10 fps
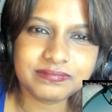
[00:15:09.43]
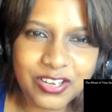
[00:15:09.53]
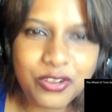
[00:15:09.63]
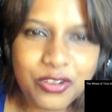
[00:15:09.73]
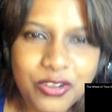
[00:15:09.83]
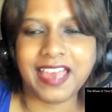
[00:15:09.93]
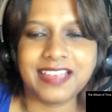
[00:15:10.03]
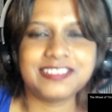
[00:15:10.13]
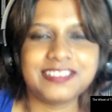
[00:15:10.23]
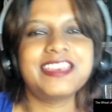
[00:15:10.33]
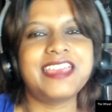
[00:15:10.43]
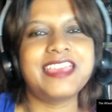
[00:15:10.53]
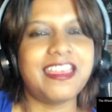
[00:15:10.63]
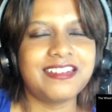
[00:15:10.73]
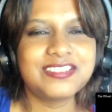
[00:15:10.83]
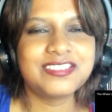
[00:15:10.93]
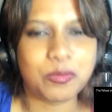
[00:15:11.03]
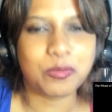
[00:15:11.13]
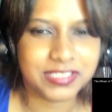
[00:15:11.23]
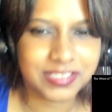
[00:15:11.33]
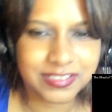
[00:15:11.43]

Look at that. Again, topless.